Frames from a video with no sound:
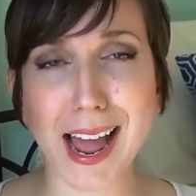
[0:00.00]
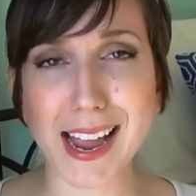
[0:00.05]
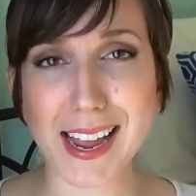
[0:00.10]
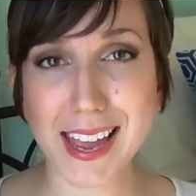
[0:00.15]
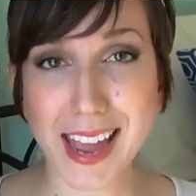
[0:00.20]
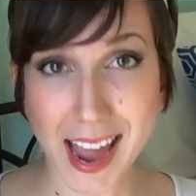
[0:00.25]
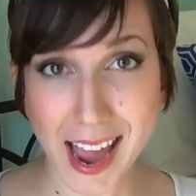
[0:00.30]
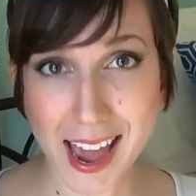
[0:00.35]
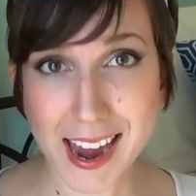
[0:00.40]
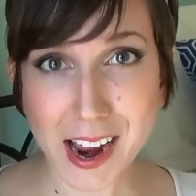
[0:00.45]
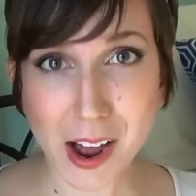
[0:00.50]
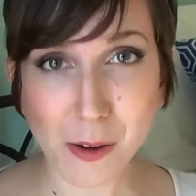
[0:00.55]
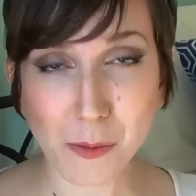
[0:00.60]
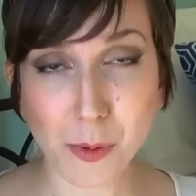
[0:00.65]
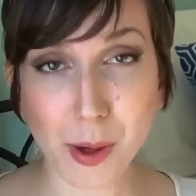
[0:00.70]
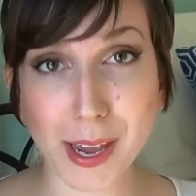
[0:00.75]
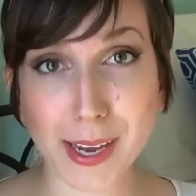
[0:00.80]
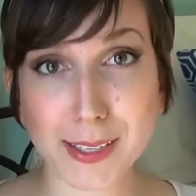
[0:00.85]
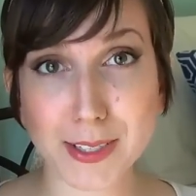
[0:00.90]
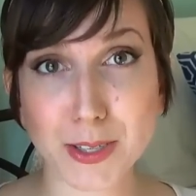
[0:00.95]
I
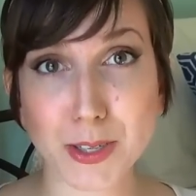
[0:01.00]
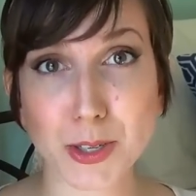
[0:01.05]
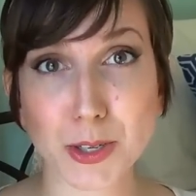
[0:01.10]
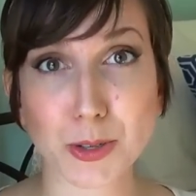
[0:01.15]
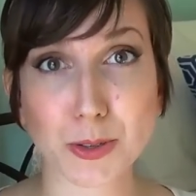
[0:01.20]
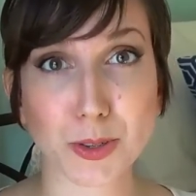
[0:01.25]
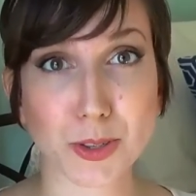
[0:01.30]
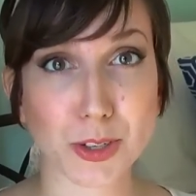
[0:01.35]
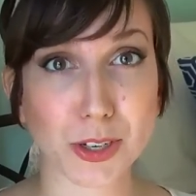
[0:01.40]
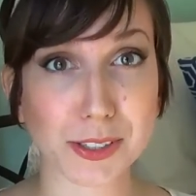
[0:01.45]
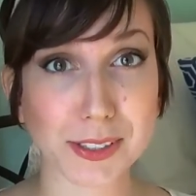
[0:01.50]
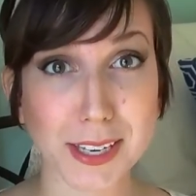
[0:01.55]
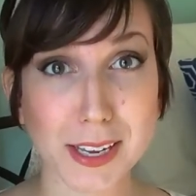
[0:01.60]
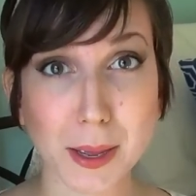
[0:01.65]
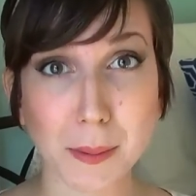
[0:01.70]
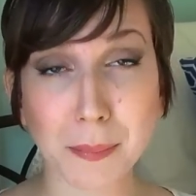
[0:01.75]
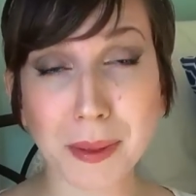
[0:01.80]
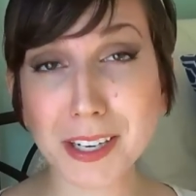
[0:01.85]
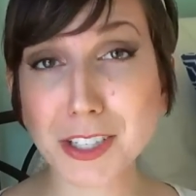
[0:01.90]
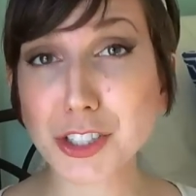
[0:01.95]
cannot wait to start
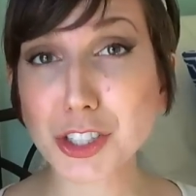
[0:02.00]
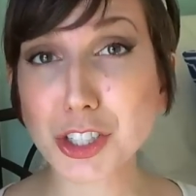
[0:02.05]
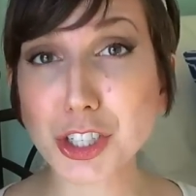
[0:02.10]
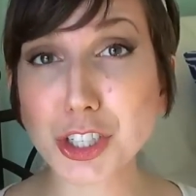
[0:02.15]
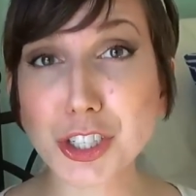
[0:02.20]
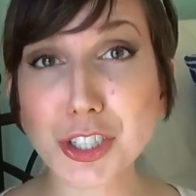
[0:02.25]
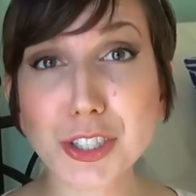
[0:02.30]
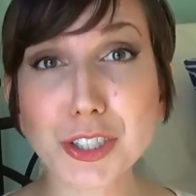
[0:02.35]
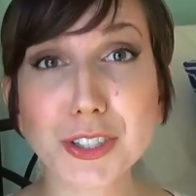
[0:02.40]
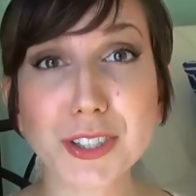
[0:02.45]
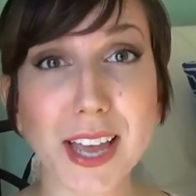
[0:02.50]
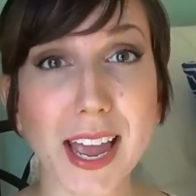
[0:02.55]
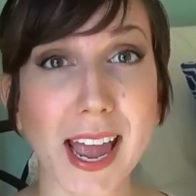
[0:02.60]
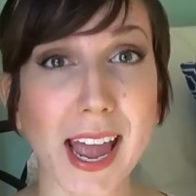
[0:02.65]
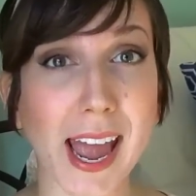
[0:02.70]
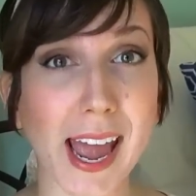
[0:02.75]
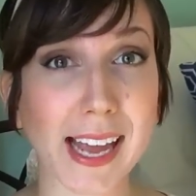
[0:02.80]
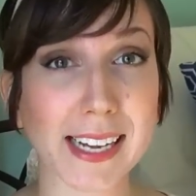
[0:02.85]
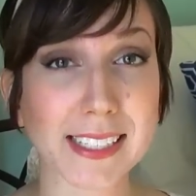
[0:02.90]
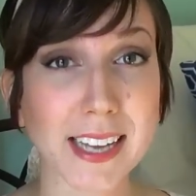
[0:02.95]
taking pictures
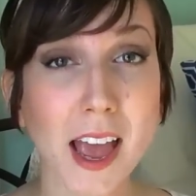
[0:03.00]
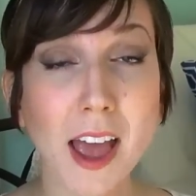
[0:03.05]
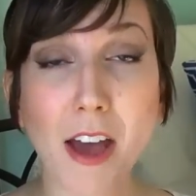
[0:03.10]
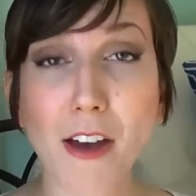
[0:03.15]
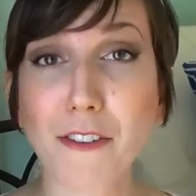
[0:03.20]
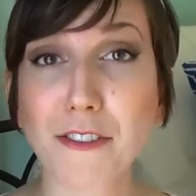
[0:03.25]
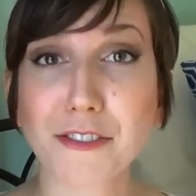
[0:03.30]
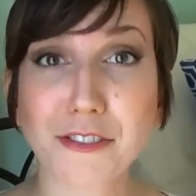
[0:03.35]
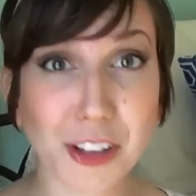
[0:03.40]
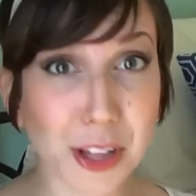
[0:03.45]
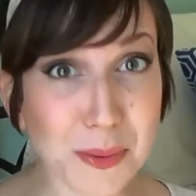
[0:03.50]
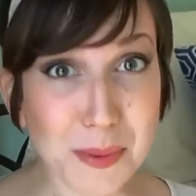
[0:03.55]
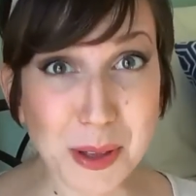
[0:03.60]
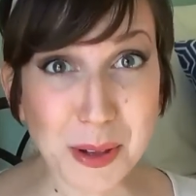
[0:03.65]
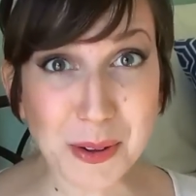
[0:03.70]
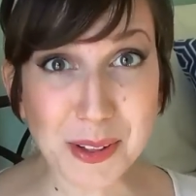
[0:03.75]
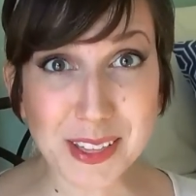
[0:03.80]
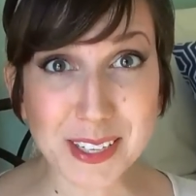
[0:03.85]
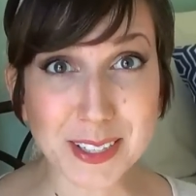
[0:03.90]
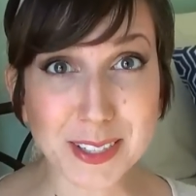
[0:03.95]
and filming
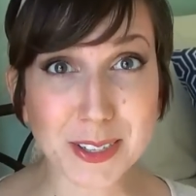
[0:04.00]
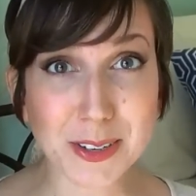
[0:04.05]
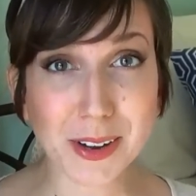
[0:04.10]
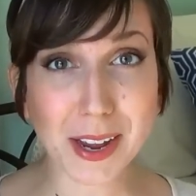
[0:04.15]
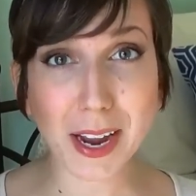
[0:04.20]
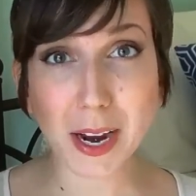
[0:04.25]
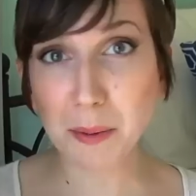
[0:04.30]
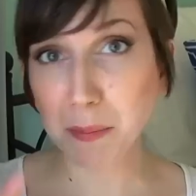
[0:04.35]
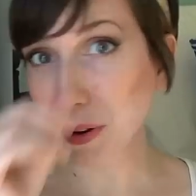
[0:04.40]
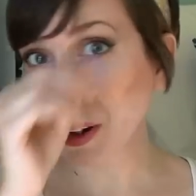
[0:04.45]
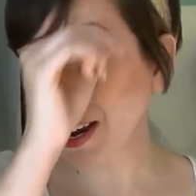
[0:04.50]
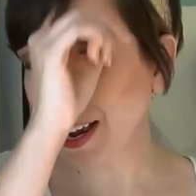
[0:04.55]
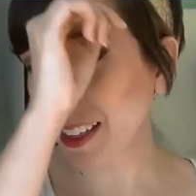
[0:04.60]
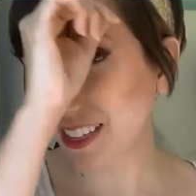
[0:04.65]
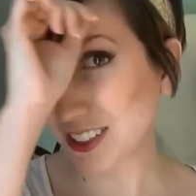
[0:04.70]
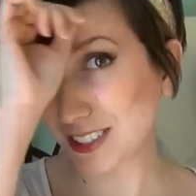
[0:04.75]
with this new camera.